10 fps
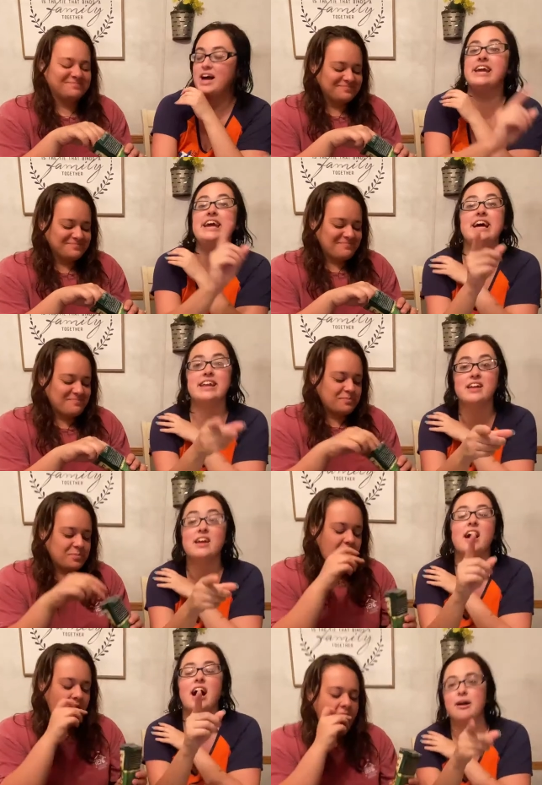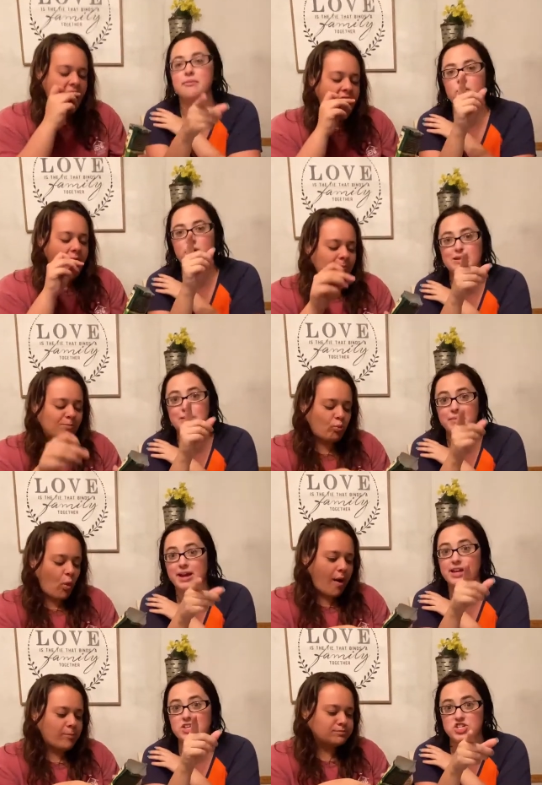Speaker 1: Again, I'm going to be
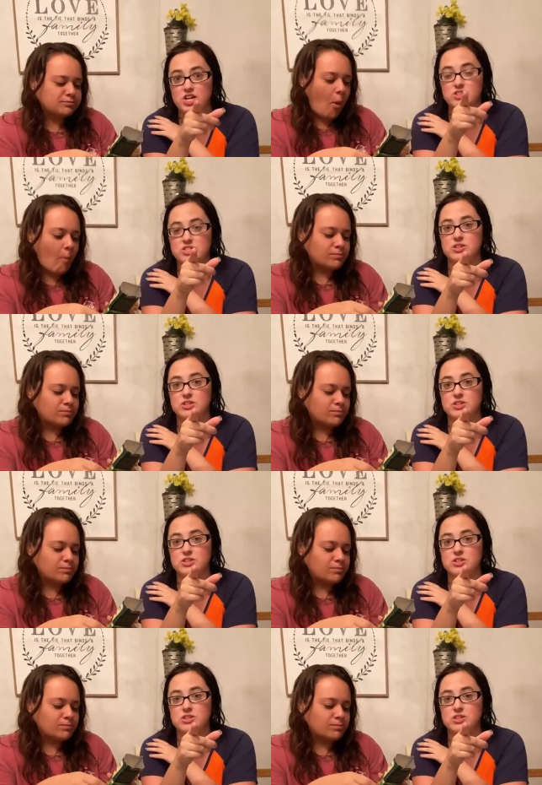making shirts